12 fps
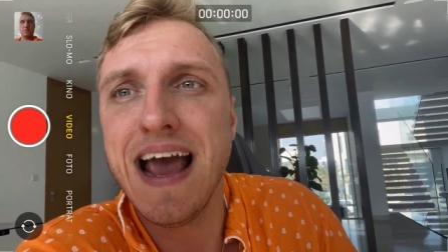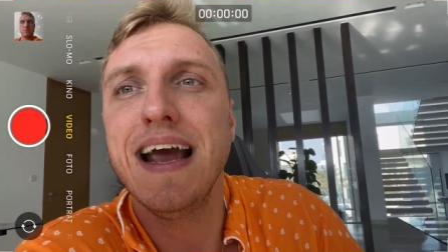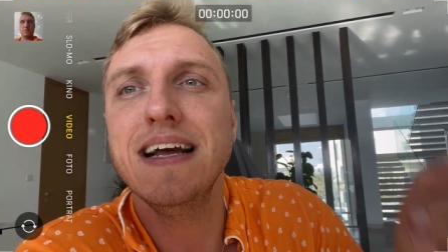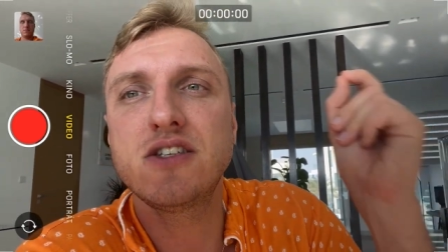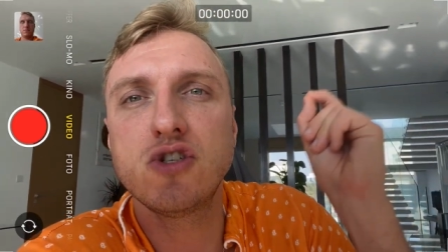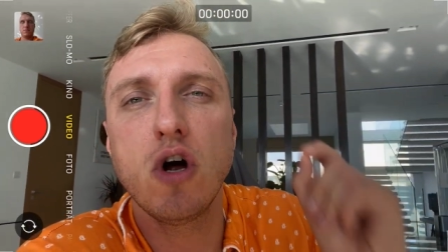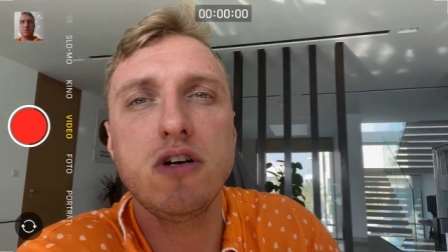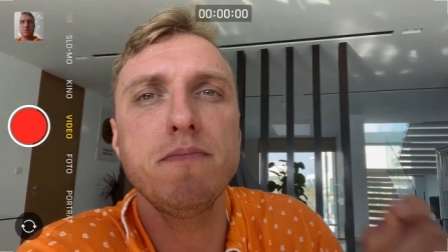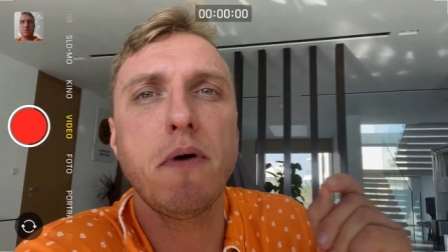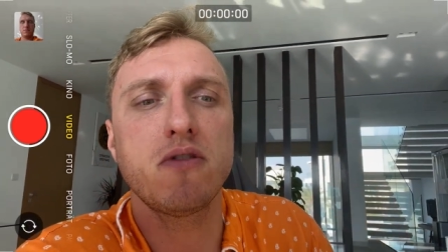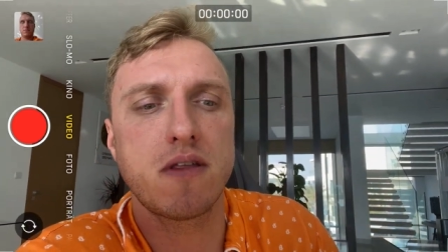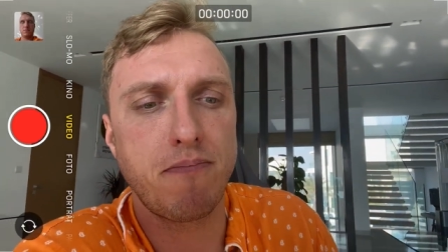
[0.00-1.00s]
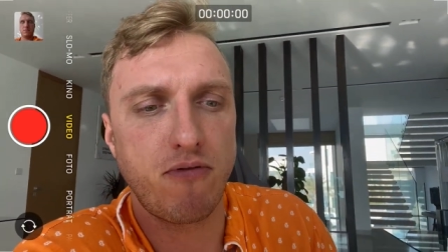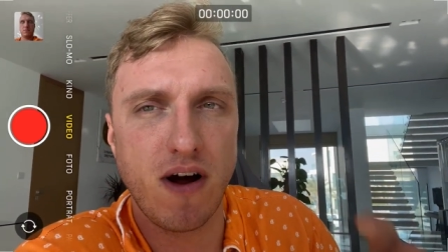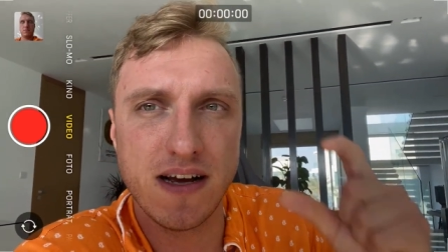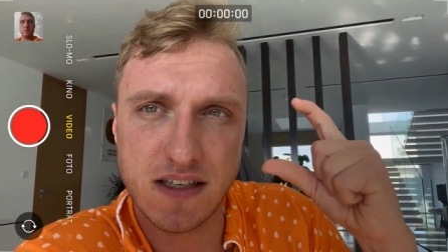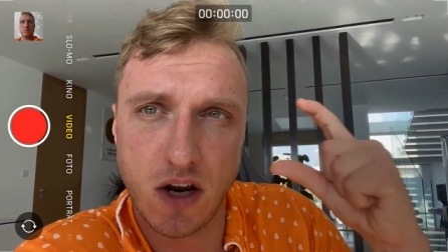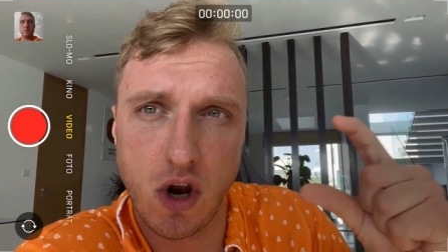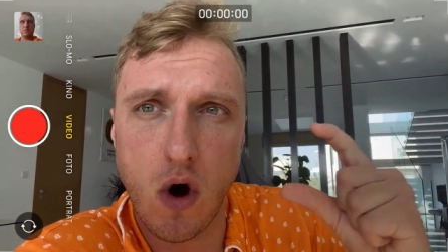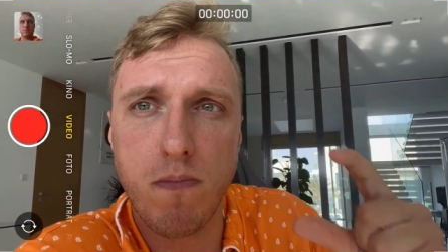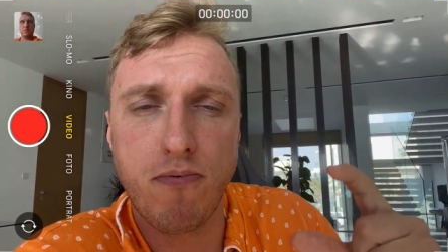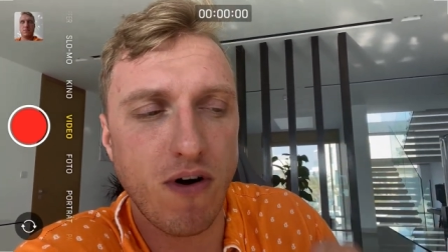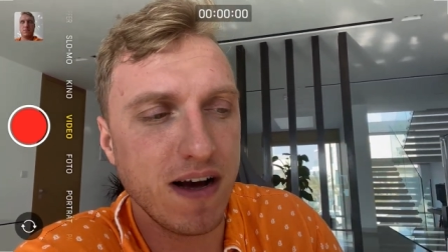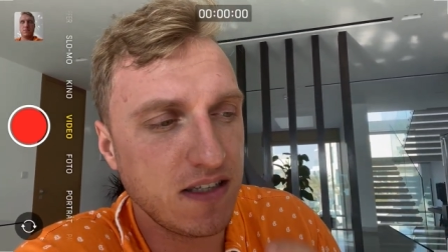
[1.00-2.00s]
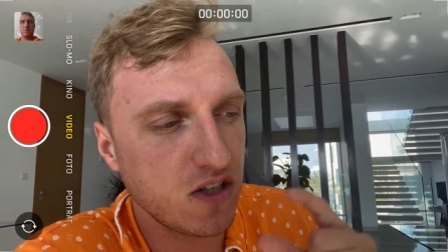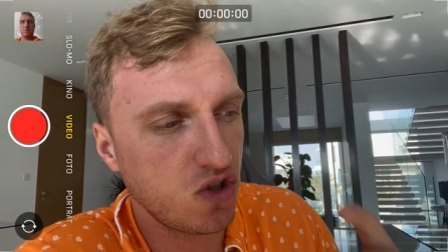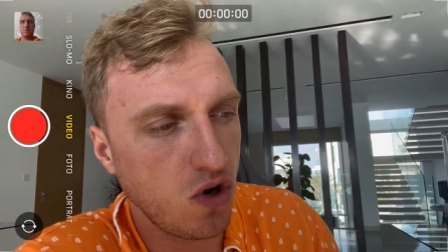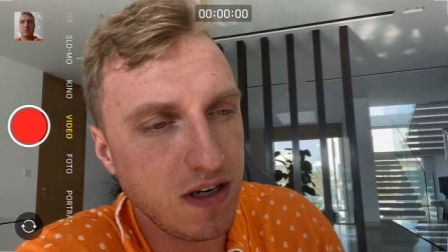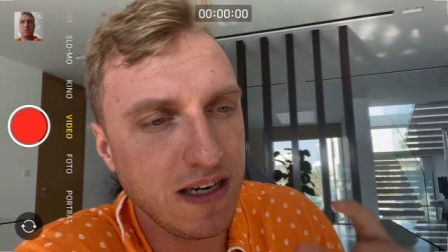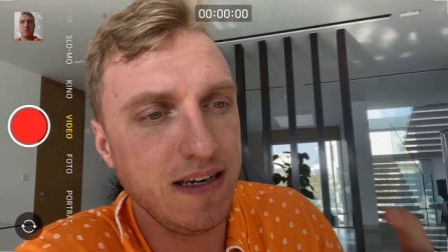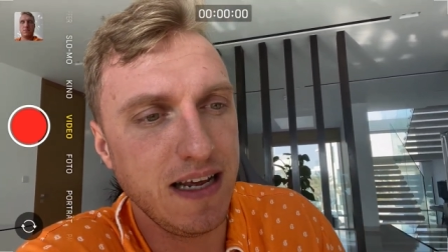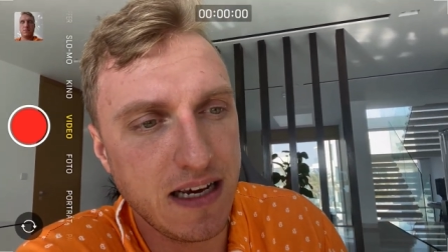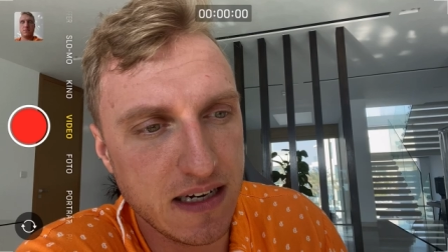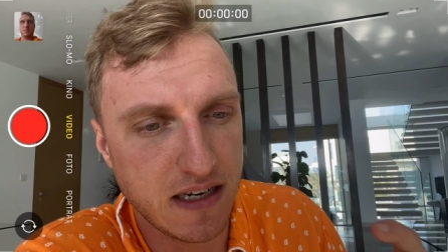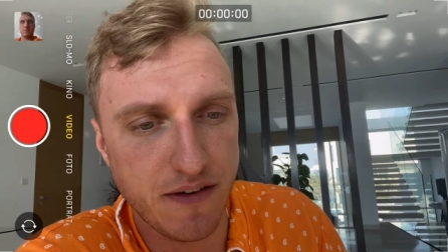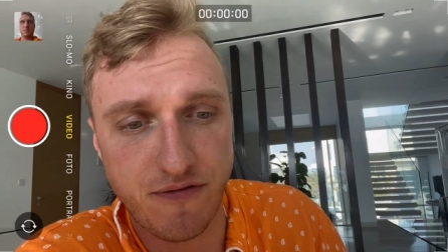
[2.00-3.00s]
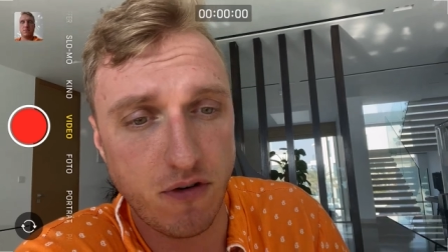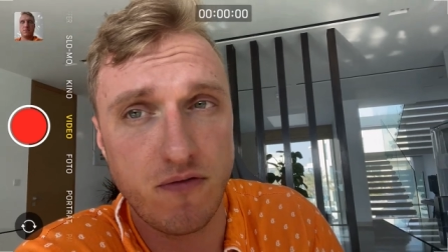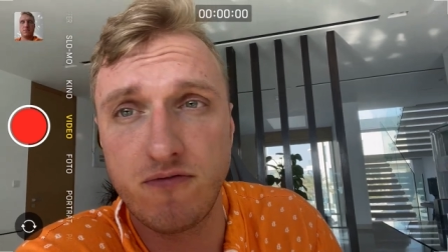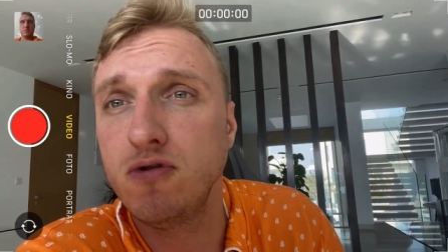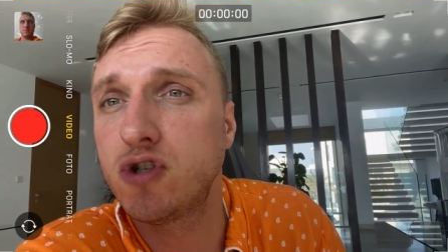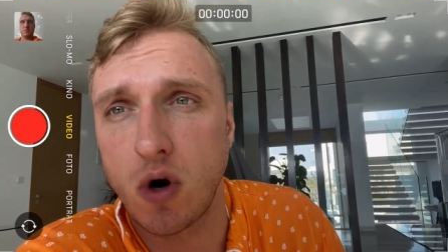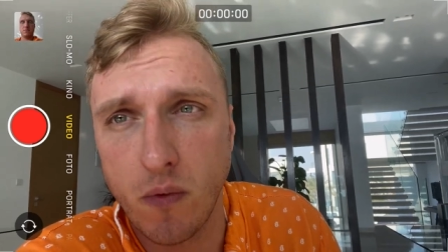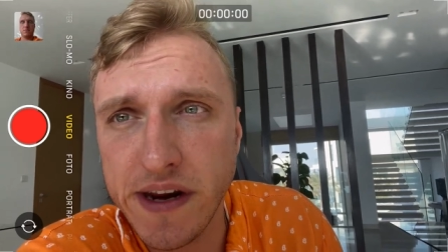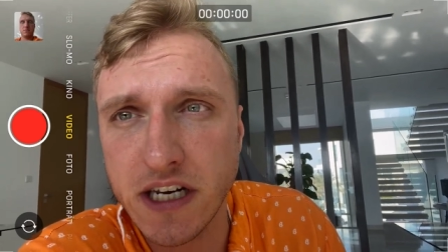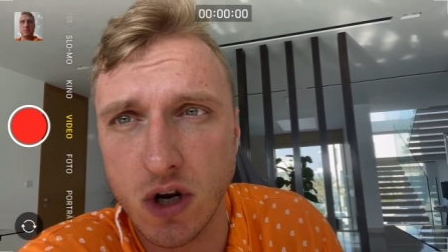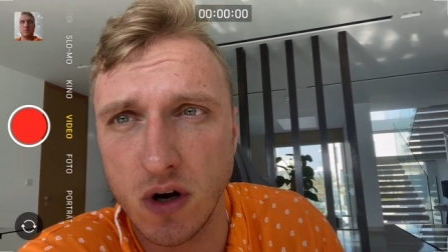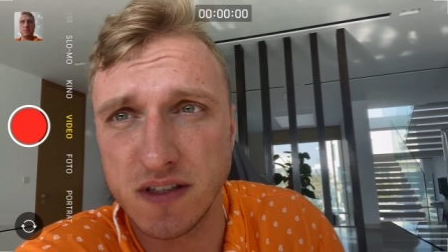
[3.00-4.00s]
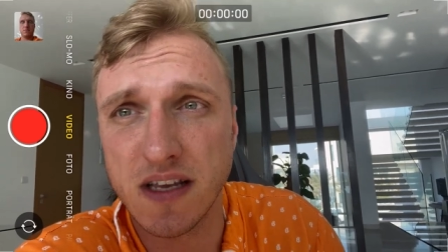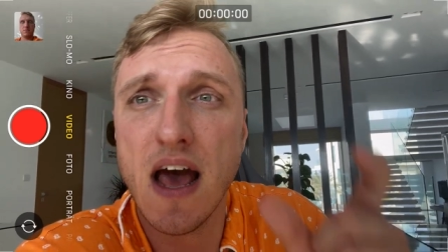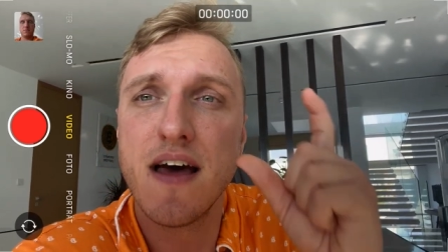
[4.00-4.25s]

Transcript: It's not about the price. A low price is not indicative for future returns.